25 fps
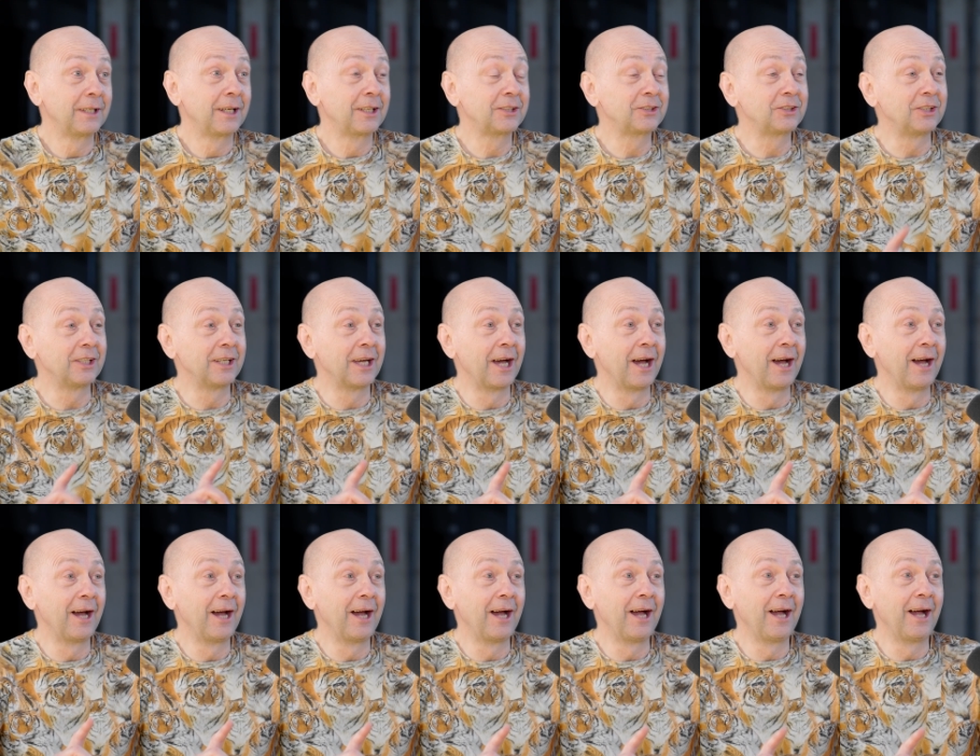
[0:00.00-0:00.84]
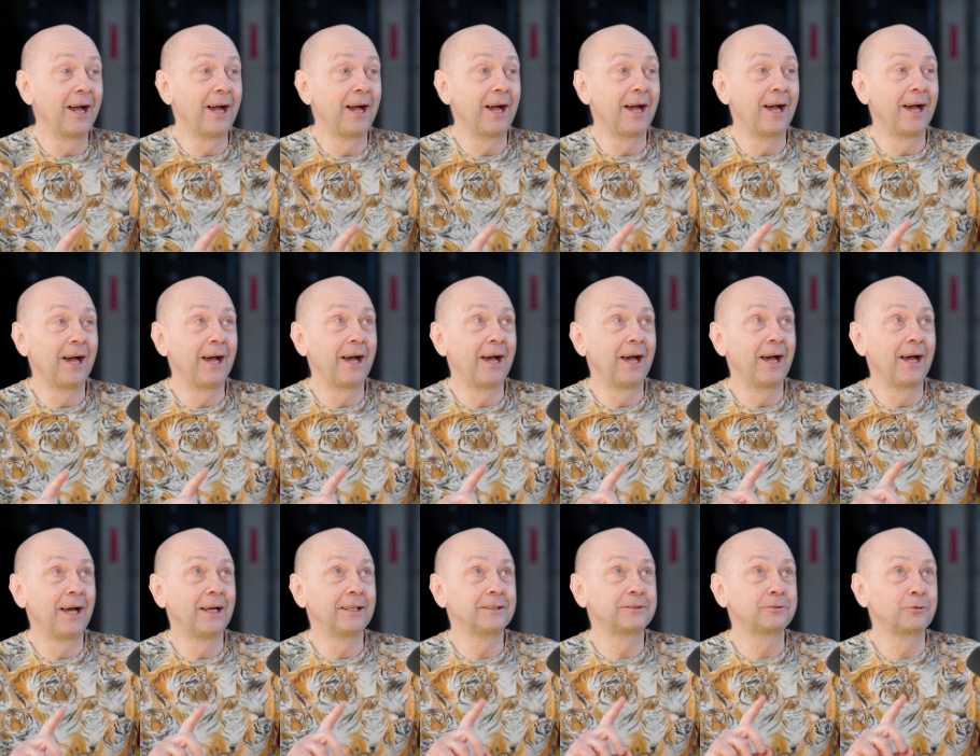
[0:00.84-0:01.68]
She has
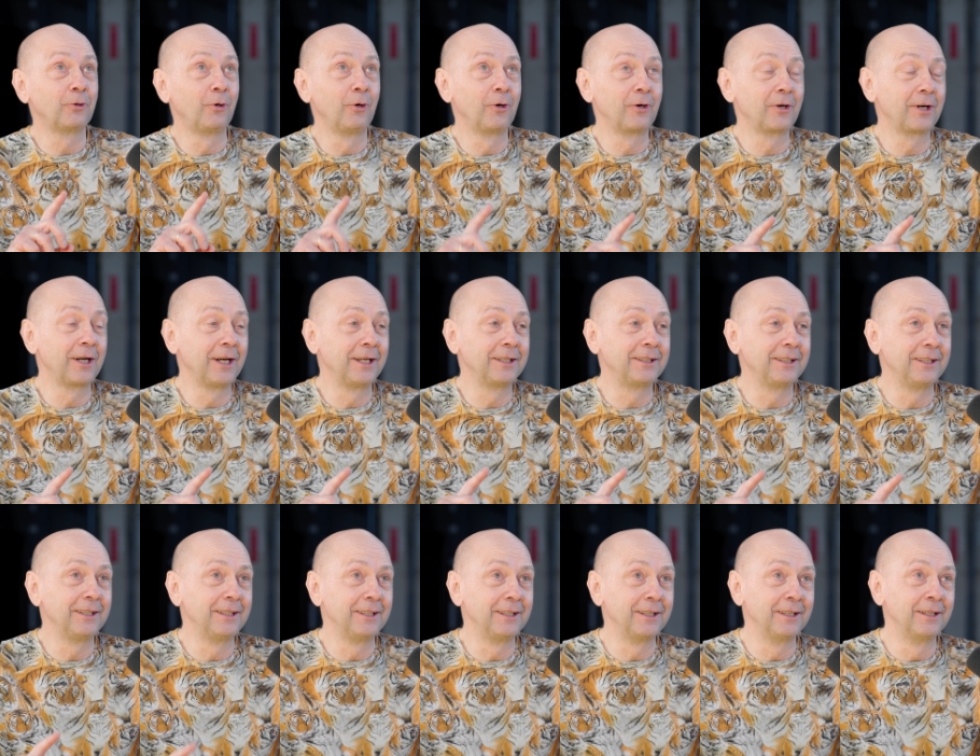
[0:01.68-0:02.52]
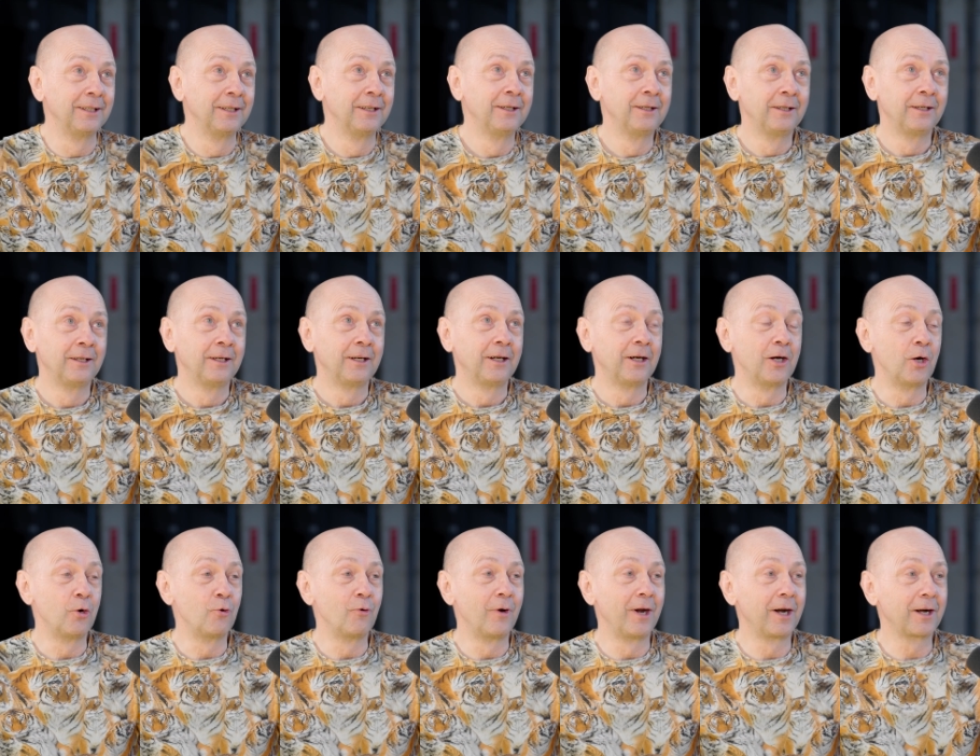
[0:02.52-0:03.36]
already
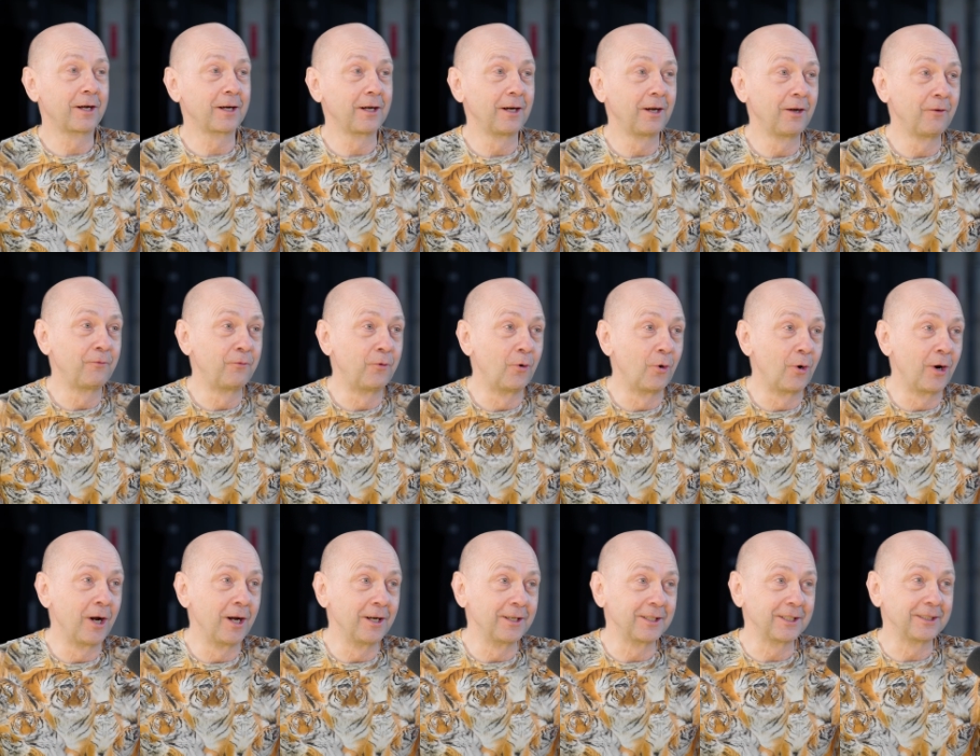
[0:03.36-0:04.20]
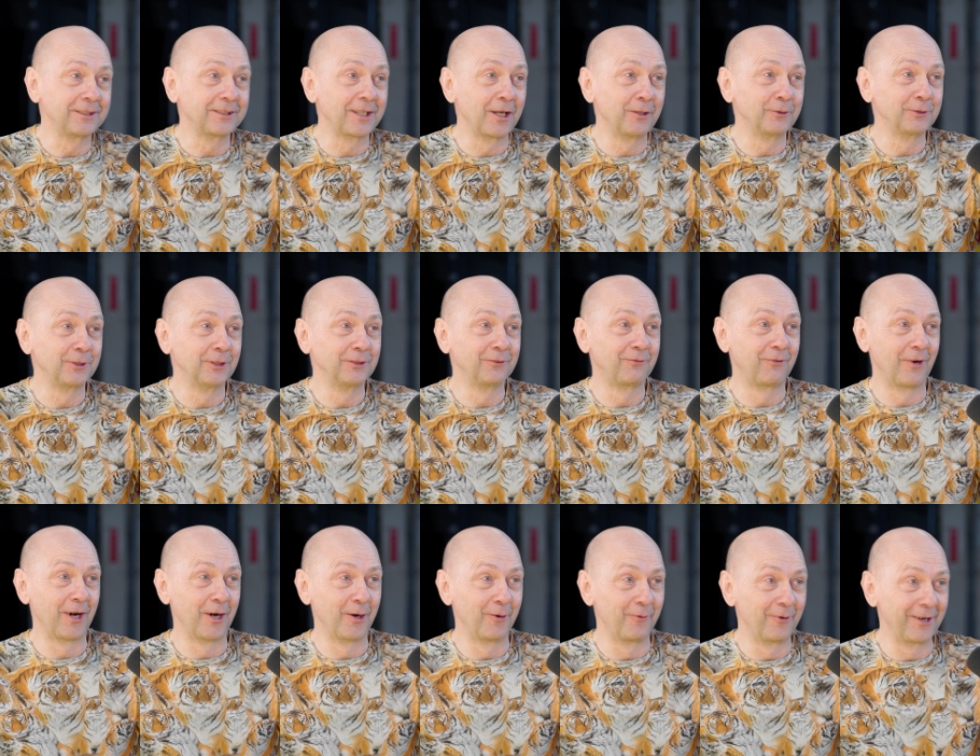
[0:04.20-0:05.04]
over uh, 400,000
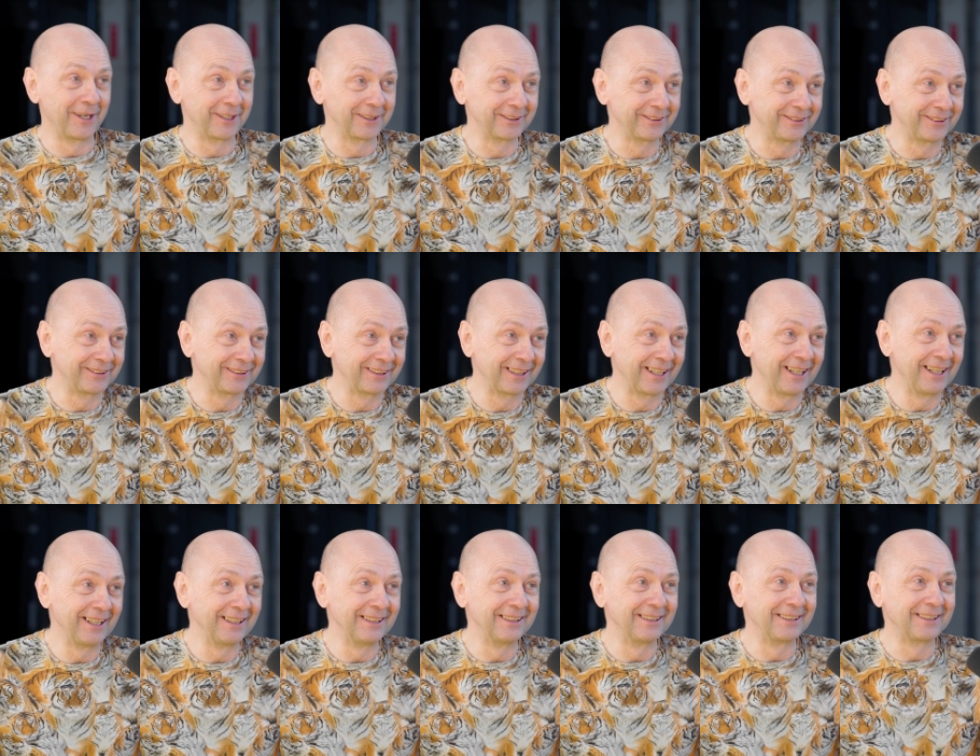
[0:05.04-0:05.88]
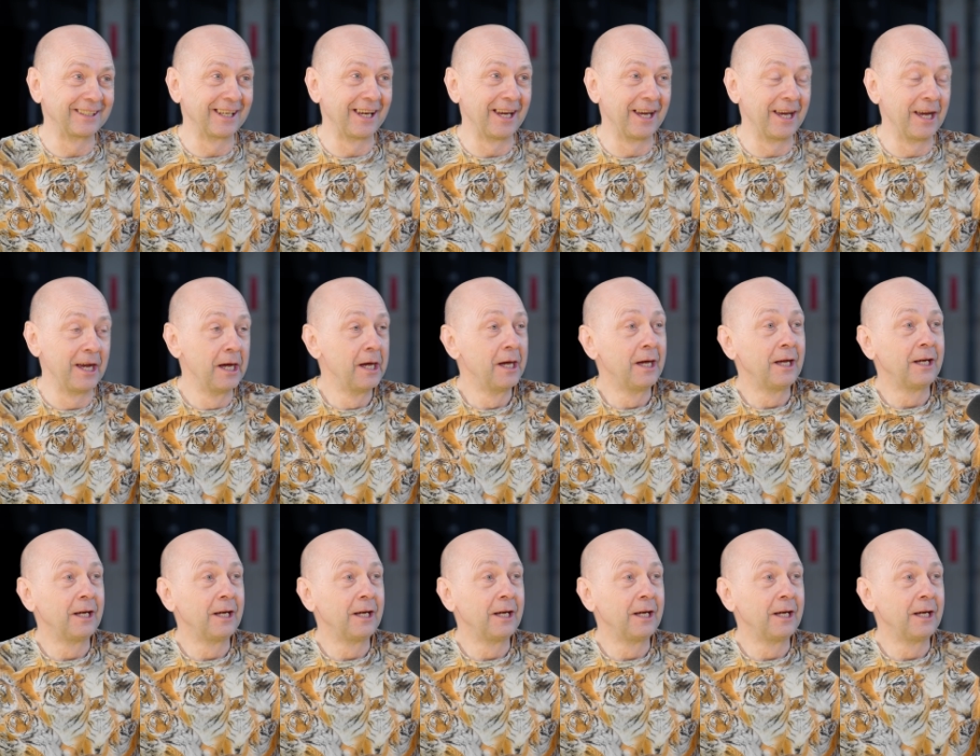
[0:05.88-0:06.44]
followers, and uh,